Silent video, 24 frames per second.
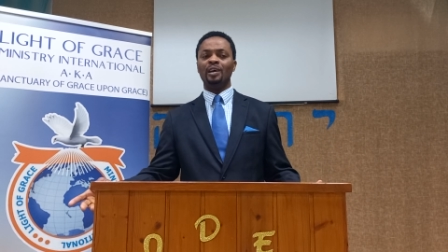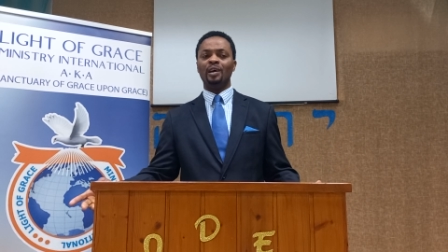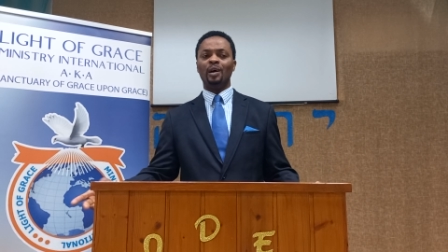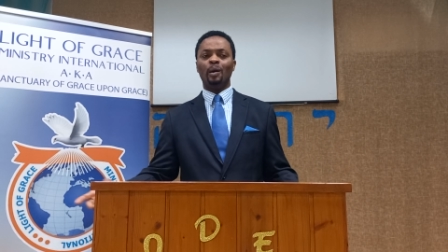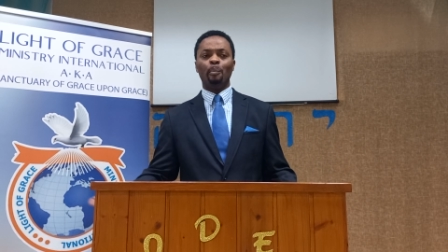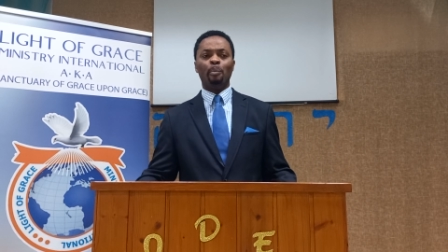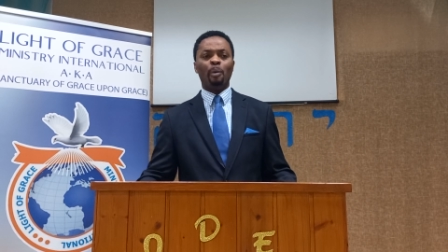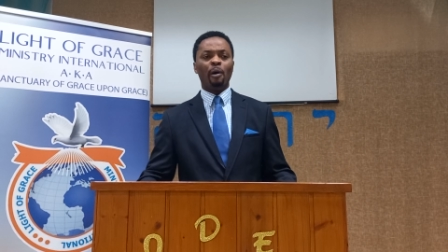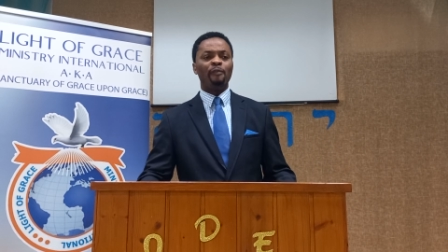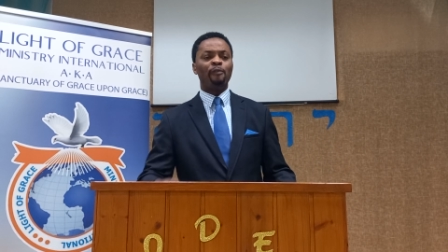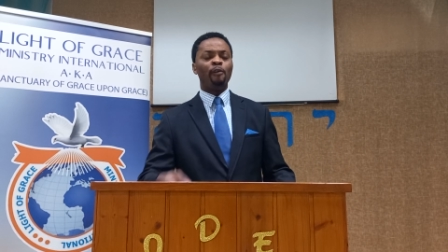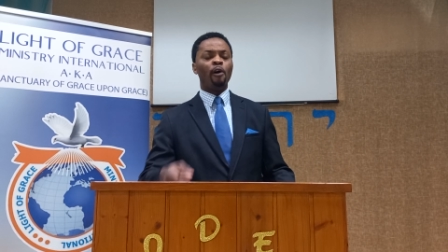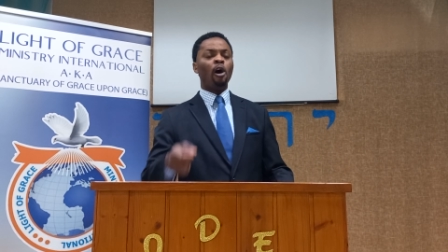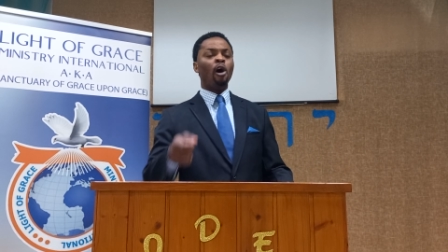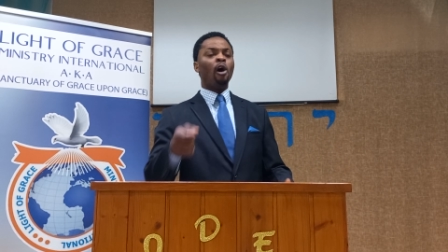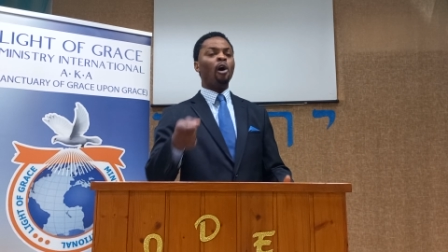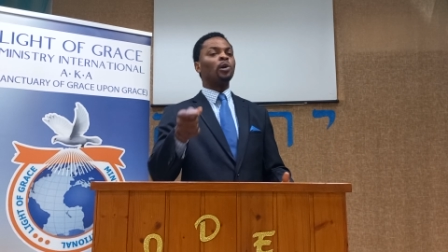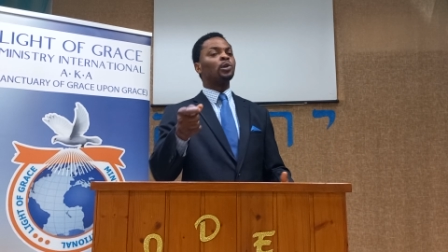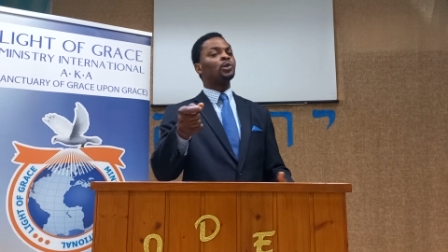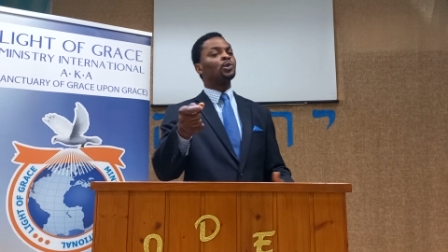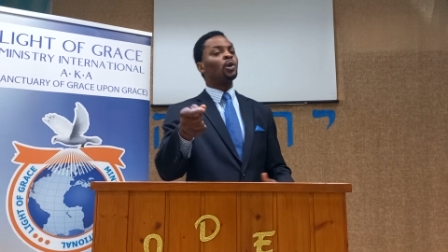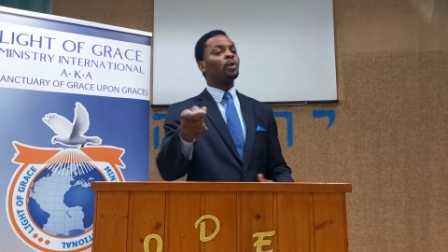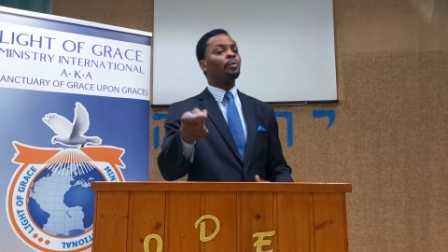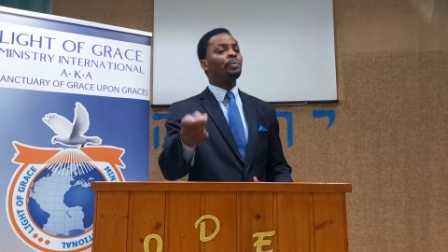But for
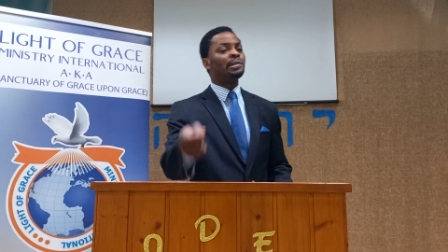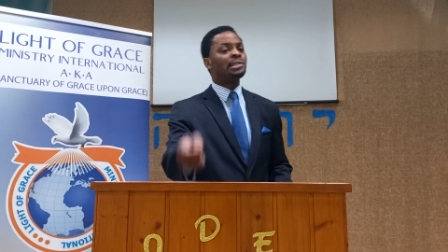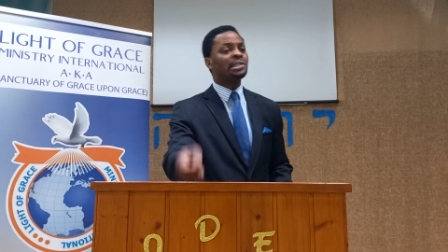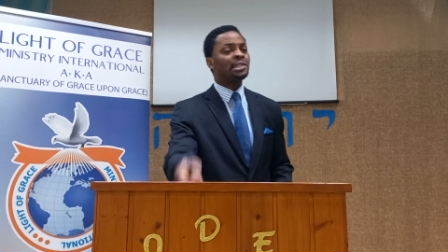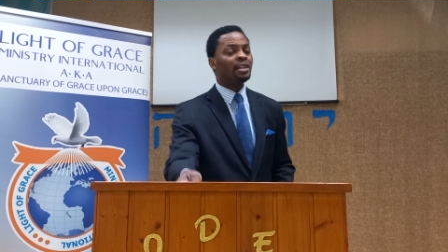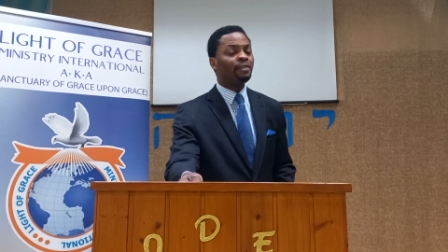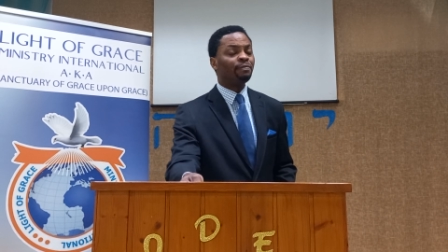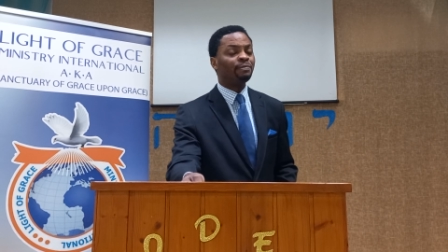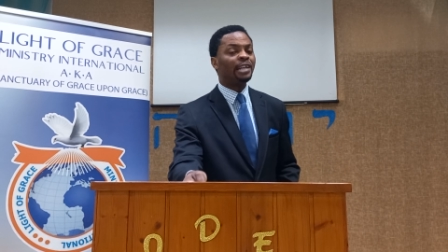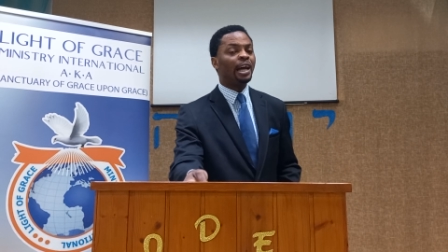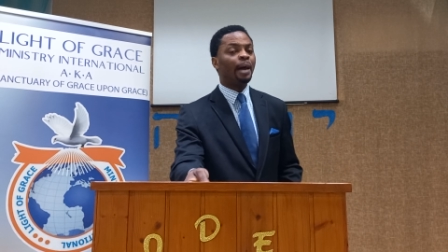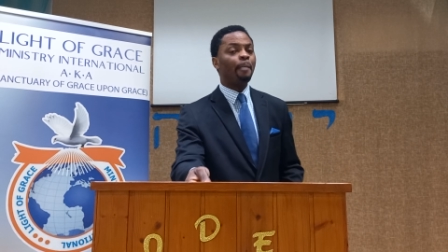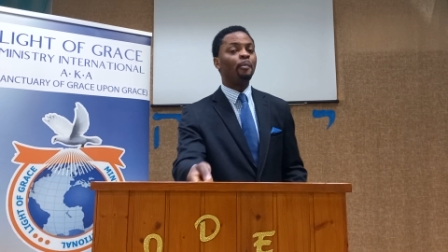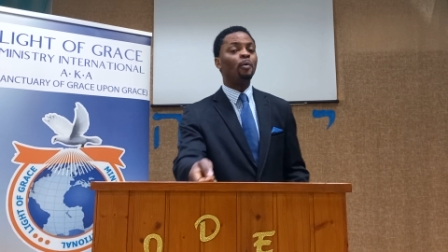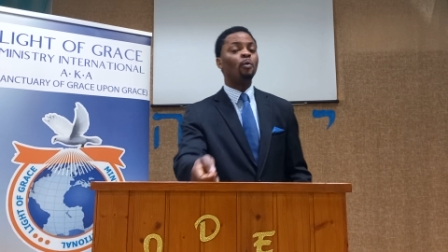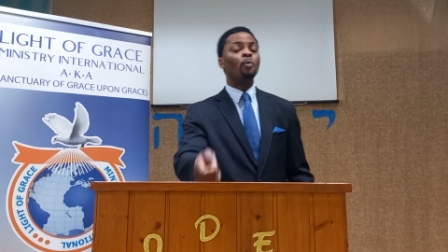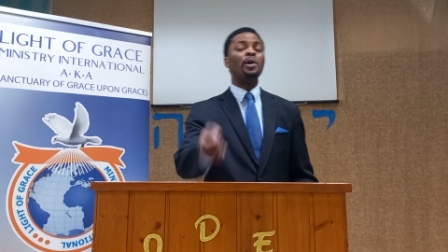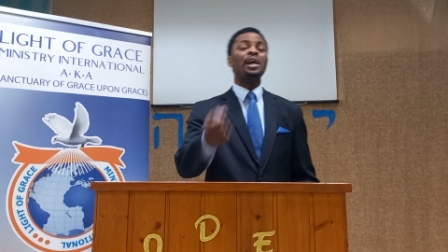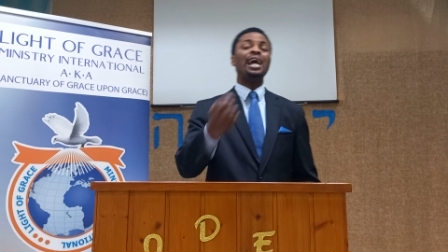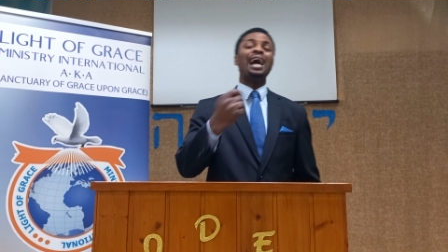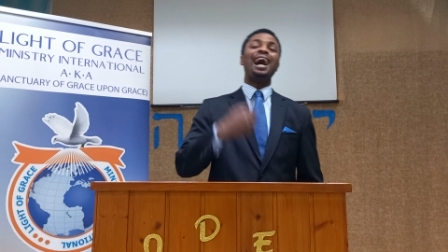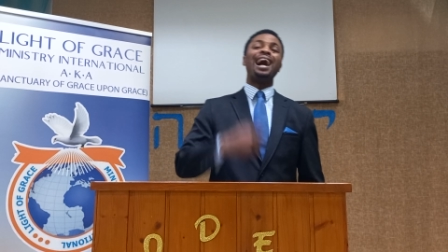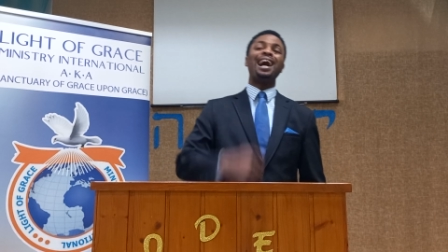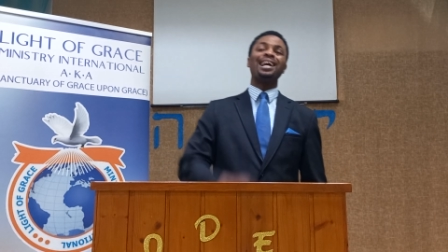us to receive them,
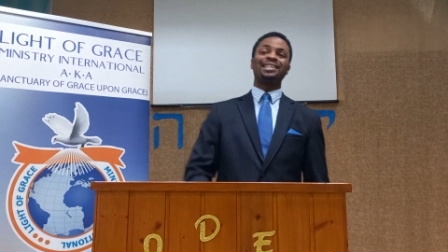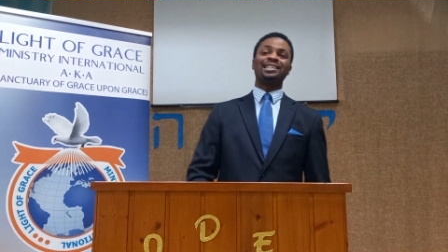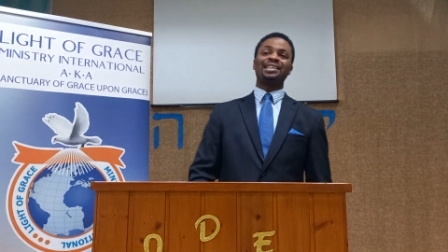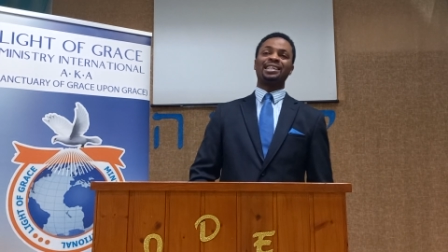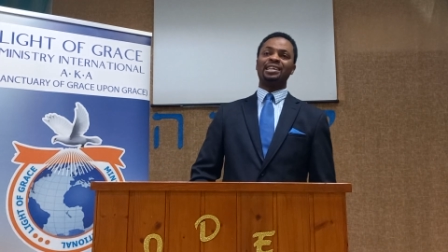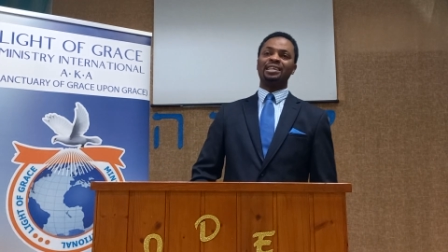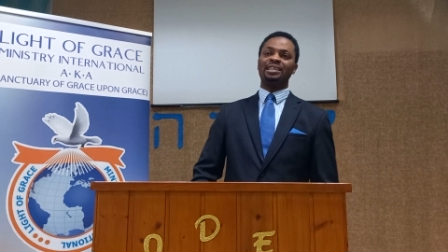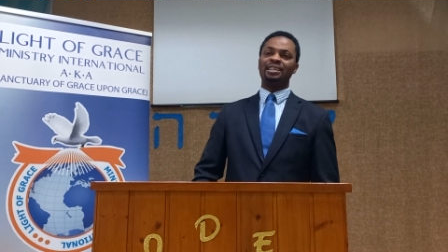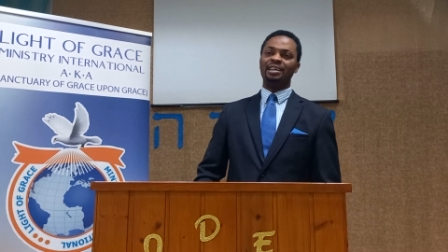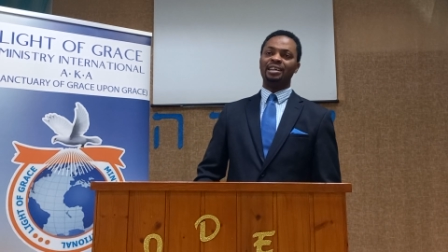we ask